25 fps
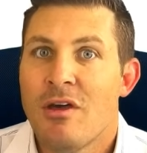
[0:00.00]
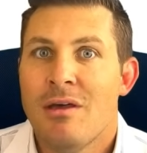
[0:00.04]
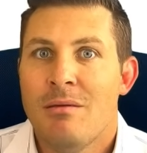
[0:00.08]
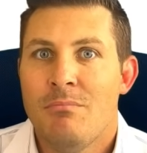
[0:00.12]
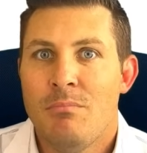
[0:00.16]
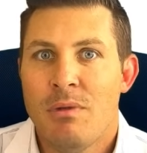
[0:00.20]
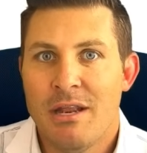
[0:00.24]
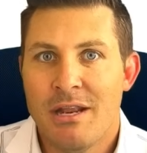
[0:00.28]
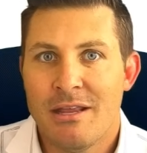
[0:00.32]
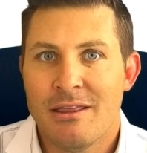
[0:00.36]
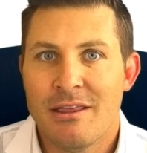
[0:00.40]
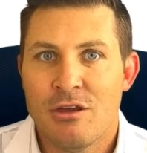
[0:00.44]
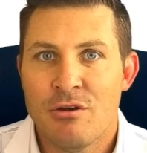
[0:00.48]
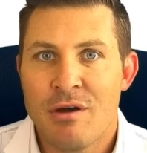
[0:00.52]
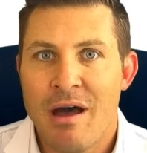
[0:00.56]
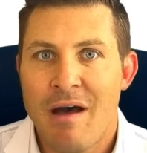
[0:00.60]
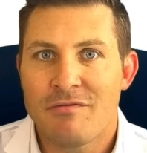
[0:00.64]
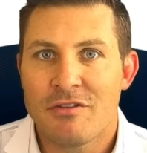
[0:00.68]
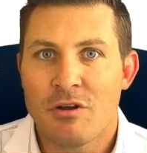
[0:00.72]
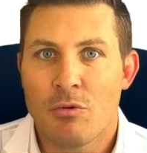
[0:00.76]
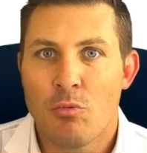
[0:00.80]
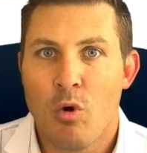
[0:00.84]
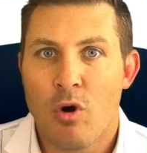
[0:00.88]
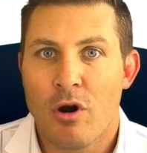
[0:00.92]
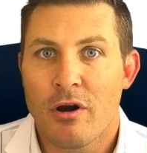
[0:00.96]
meaning that you have
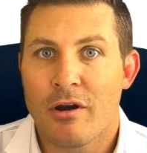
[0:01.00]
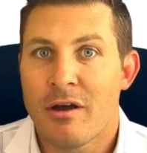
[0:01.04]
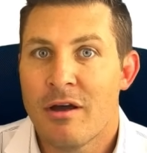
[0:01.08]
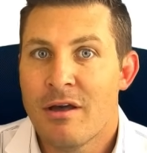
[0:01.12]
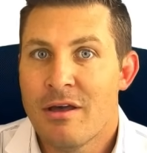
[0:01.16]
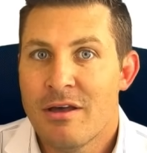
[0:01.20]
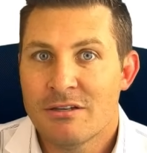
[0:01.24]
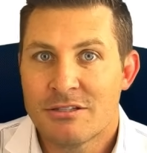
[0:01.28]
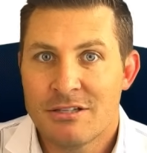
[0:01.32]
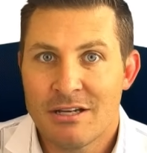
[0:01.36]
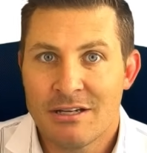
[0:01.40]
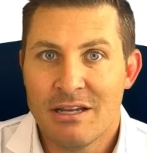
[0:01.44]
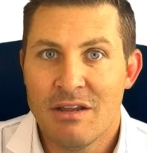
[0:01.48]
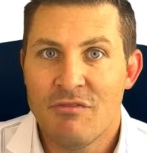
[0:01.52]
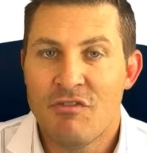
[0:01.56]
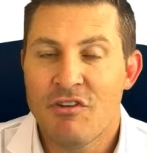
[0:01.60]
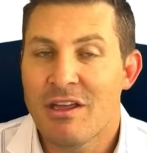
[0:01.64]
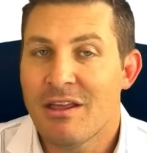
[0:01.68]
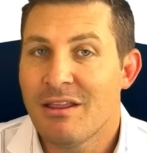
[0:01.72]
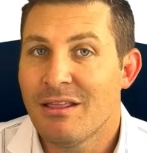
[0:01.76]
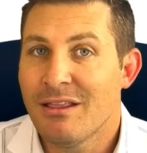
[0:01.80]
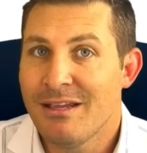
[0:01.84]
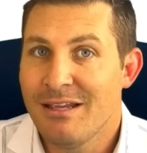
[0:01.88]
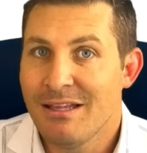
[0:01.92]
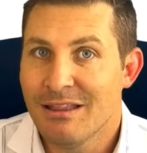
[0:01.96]
to work
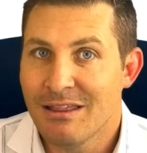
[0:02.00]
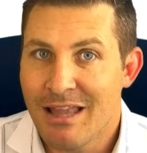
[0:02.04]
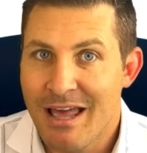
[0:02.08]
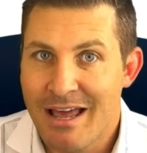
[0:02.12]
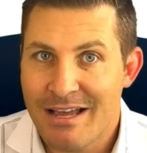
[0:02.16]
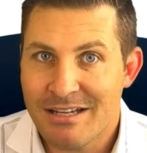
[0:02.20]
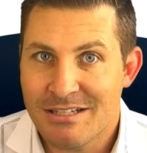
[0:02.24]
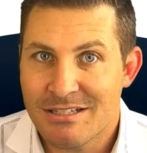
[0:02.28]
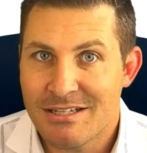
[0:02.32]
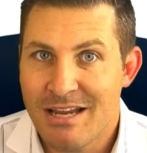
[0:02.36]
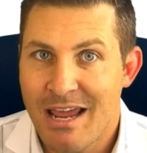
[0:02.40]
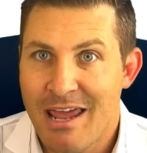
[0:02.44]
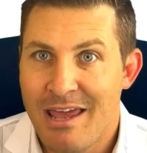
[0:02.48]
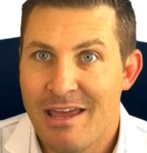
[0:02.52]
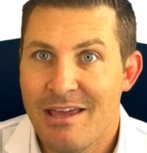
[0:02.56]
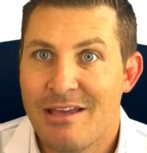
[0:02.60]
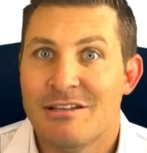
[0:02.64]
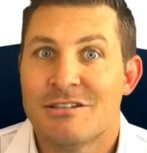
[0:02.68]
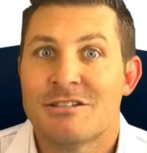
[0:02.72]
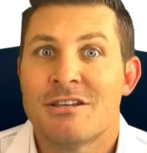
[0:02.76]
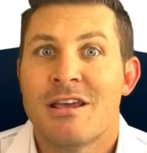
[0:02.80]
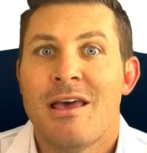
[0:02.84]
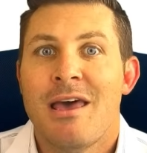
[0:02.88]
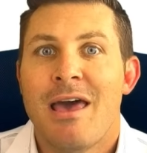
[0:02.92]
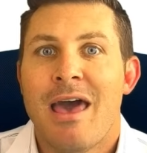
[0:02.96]
significantly less
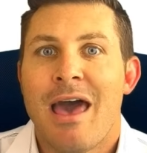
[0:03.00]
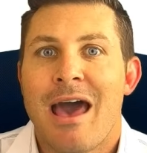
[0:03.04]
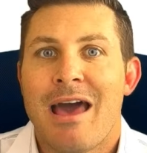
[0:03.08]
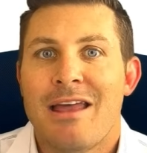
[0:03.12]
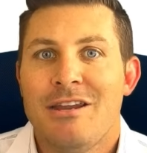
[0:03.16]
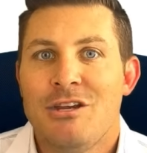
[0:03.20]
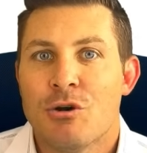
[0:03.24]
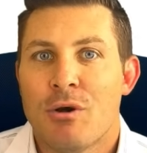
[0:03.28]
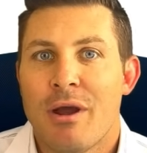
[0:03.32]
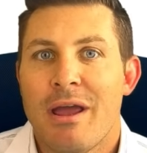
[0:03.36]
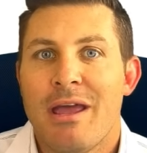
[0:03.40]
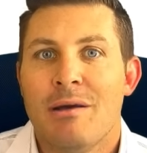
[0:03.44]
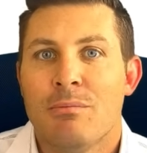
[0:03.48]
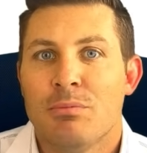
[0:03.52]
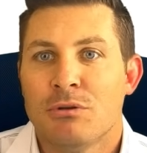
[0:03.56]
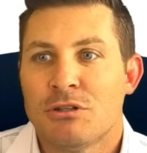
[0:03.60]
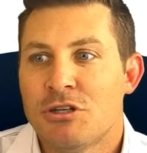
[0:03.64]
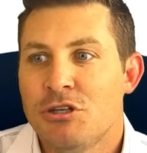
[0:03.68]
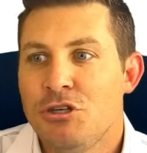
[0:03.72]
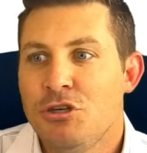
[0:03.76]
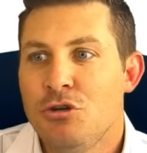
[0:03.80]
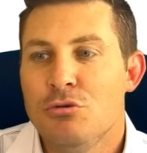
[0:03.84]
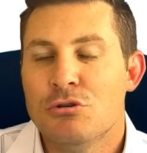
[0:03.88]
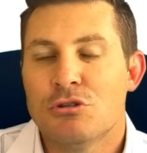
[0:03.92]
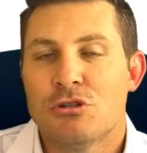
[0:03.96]
days, and you're able to
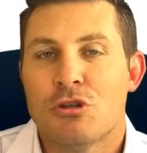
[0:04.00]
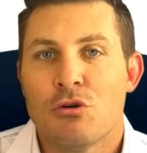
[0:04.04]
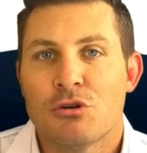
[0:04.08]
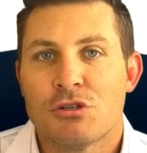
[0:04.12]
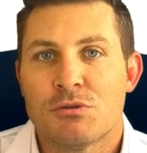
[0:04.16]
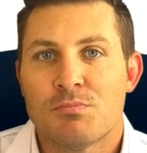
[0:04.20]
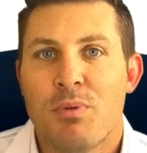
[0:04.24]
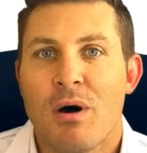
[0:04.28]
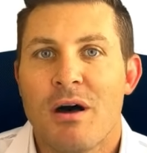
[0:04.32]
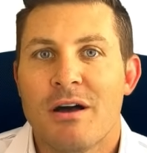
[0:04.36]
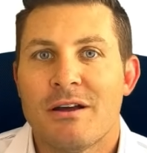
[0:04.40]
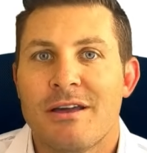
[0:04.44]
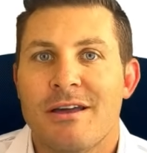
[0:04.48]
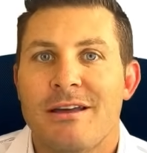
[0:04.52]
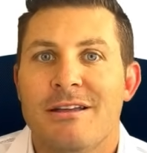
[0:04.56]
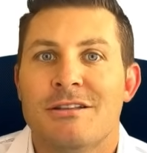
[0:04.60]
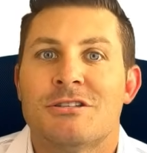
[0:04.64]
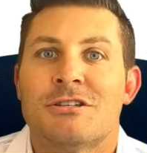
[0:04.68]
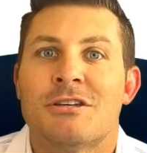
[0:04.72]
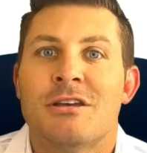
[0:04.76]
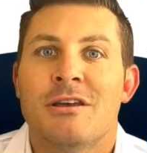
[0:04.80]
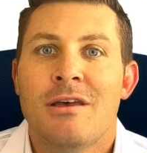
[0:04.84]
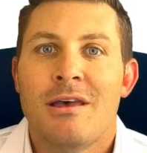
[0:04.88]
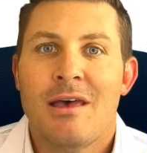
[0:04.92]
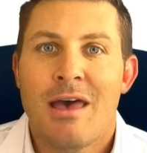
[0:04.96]
use those
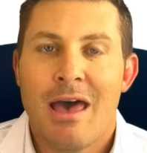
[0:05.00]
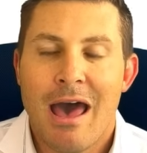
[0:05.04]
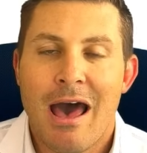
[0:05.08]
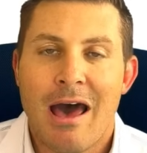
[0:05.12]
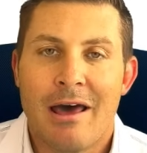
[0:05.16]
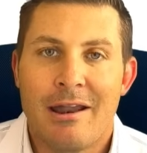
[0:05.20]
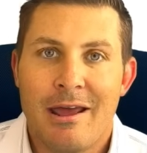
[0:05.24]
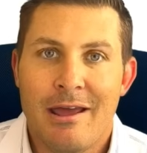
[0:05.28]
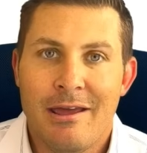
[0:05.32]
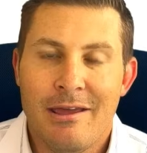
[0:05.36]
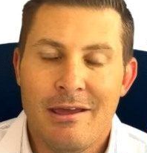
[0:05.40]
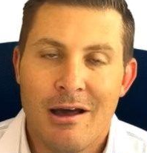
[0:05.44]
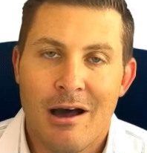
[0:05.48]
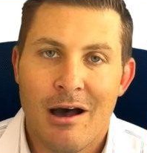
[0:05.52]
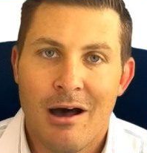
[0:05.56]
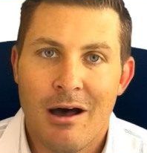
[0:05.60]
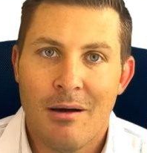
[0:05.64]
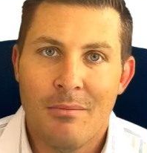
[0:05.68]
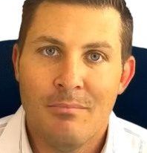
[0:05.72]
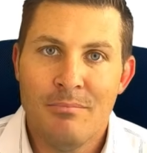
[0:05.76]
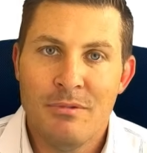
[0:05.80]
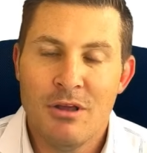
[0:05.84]
buckets at a